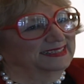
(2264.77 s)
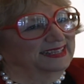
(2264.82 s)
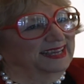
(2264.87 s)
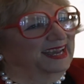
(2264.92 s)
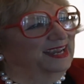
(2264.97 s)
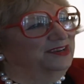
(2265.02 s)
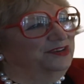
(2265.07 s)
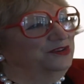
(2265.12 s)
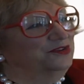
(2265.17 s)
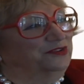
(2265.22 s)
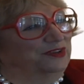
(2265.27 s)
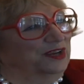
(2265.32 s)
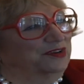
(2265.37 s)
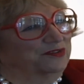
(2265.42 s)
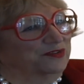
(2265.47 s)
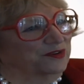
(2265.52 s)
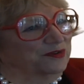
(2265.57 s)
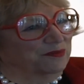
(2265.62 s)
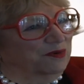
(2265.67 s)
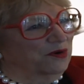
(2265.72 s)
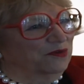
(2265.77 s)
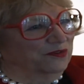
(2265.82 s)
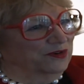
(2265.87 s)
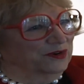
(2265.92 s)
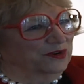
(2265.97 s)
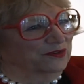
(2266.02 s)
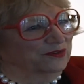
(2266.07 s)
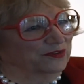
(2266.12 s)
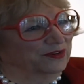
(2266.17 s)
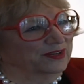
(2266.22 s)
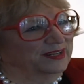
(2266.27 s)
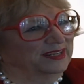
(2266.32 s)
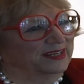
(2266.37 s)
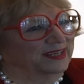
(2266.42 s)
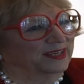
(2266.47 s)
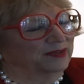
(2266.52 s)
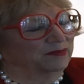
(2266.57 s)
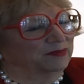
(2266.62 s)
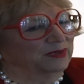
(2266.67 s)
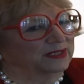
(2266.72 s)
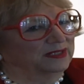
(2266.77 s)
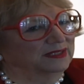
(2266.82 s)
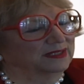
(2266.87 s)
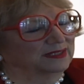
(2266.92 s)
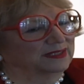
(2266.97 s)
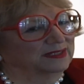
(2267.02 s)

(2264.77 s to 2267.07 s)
I'd use that term over and over again, but